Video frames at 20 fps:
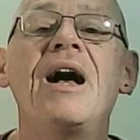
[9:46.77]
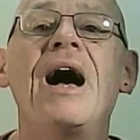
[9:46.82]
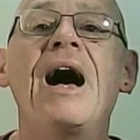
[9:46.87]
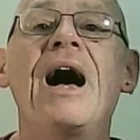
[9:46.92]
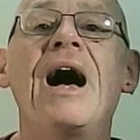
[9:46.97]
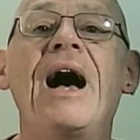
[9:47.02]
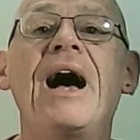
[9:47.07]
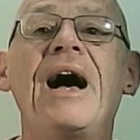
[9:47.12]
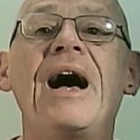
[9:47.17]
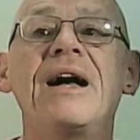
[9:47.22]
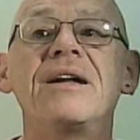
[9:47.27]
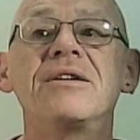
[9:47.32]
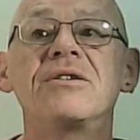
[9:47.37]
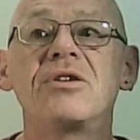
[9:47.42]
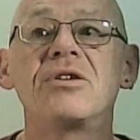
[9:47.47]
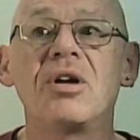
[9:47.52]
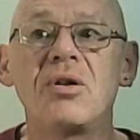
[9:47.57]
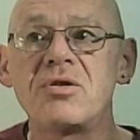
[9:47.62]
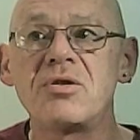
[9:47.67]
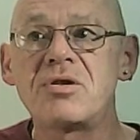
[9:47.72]

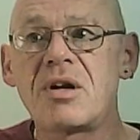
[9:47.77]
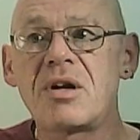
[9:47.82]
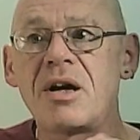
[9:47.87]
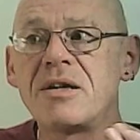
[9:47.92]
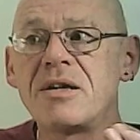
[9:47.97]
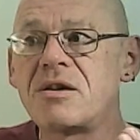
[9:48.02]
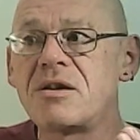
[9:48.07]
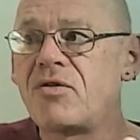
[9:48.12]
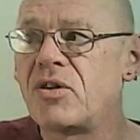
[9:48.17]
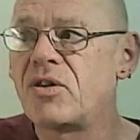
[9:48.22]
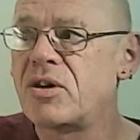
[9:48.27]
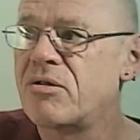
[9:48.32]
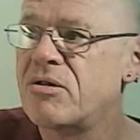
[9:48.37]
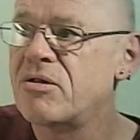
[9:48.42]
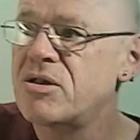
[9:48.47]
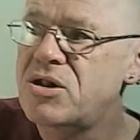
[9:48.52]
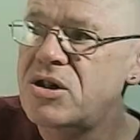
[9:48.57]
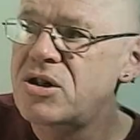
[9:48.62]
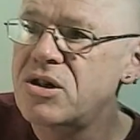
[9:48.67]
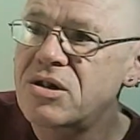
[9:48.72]
And those kinds of
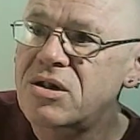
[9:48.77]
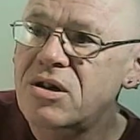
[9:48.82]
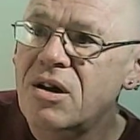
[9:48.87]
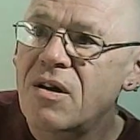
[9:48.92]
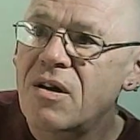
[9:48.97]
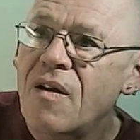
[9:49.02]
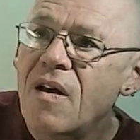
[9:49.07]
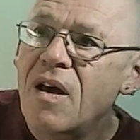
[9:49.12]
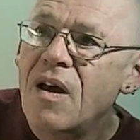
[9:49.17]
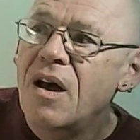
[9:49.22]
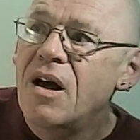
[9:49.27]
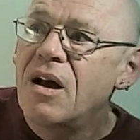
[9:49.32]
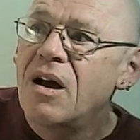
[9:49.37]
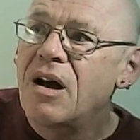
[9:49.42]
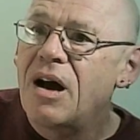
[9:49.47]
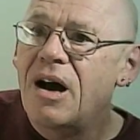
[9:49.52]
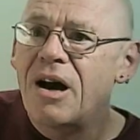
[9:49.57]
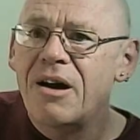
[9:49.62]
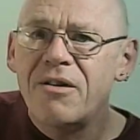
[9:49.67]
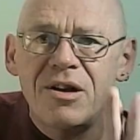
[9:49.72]
utterances
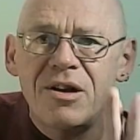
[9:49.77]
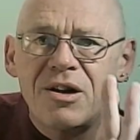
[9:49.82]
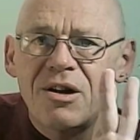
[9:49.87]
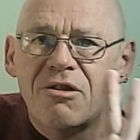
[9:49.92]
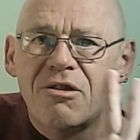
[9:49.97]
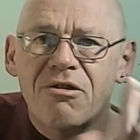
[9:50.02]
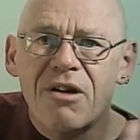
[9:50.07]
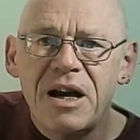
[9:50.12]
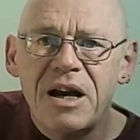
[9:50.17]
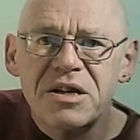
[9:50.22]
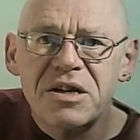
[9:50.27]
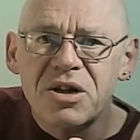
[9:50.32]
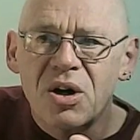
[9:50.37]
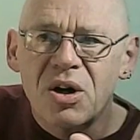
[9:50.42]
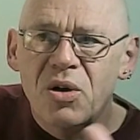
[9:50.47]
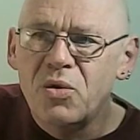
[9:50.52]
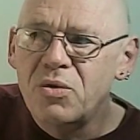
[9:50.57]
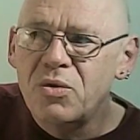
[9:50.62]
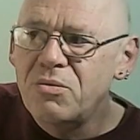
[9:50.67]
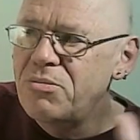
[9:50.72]
are in a grey
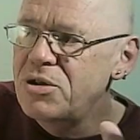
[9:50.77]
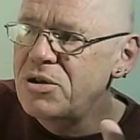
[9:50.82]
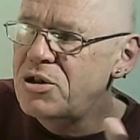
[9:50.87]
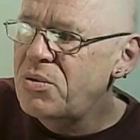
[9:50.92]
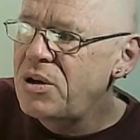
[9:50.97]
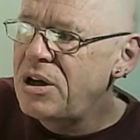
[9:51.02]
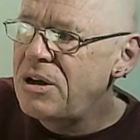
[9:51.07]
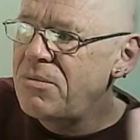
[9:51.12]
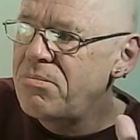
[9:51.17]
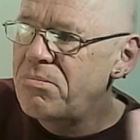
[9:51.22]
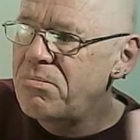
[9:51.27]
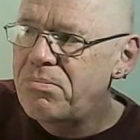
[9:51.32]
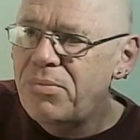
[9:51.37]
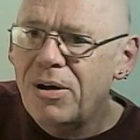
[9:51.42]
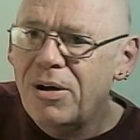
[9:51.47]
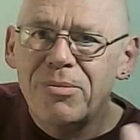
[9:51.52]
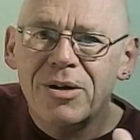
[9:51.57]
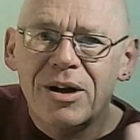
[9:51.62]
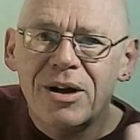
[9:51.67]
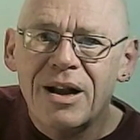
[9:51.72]
zone between
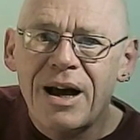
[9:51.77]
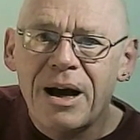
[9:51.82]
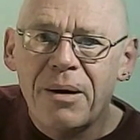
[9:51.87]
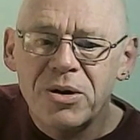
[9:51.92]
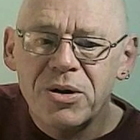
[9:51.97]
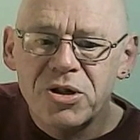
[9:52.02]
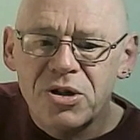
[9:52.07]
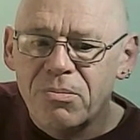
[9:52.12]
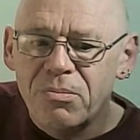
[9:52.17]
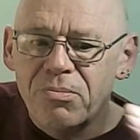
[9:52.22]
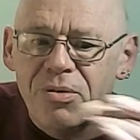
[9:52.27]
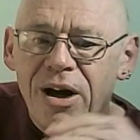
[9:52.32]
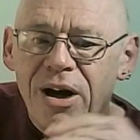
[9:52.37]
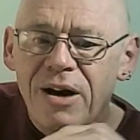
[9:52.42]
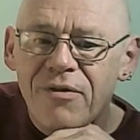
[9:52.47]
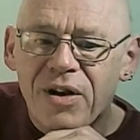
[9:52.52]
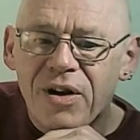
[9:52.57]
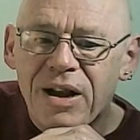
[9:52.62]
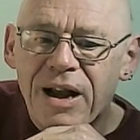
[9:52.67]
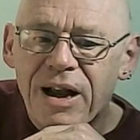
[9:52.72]
public language and
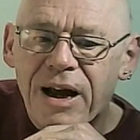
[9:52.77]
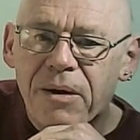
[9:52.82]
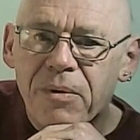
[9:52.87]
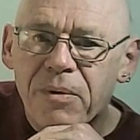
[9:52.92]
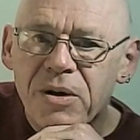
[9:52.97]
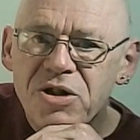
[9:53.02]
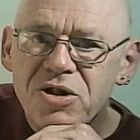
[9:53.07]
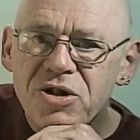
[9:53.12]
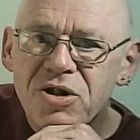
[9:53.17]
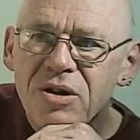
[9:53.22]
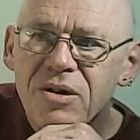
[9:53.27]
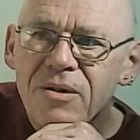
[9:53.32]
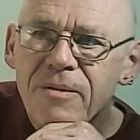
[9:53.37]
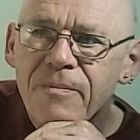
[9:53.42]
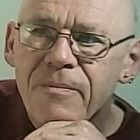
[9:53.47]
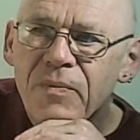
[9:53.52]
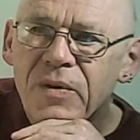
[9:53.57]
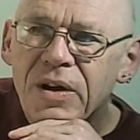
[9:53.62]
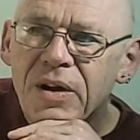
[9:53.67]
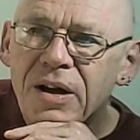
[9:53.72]
private language.
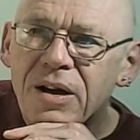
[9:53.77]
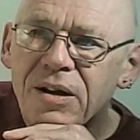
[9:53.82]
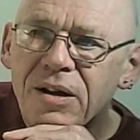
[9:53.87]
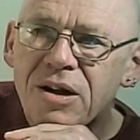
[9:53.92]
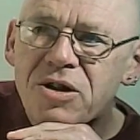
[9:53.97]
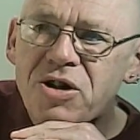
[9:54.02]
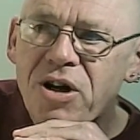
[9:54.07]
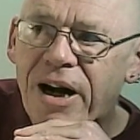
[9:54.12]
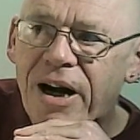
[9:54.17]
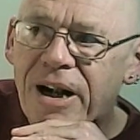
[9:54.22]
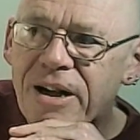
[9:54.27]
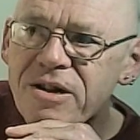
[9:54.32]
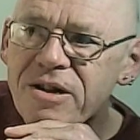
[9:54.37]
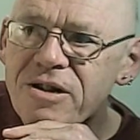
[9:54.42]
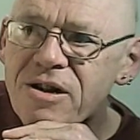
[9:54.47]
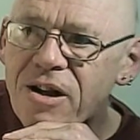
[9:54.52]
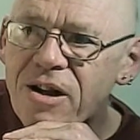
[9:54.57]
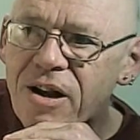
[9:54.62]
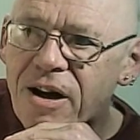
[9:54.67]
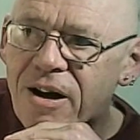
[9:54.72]
The child
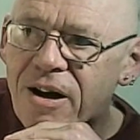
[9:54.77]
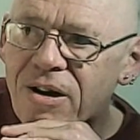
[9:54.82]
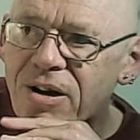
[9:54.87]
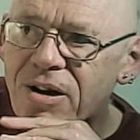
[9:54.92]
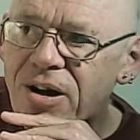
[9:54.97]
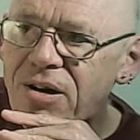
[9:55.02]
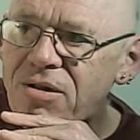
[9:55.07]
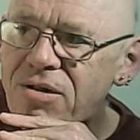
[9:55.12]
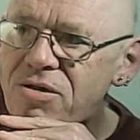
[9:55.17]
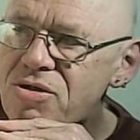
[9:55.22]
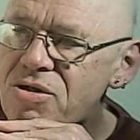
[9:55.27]
is learning